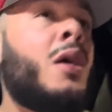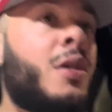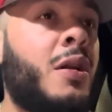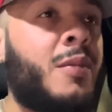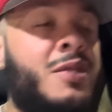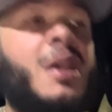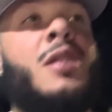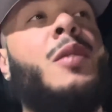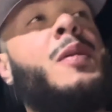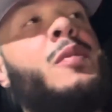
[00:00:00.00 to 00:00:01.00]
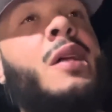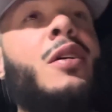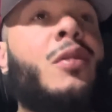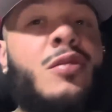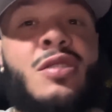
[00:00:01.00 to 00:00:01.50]
You know what I'm saying? You know, people like,
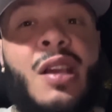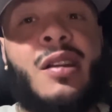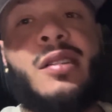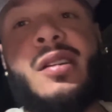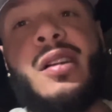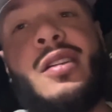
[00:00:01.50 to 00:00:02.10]
yo, don't say nothing.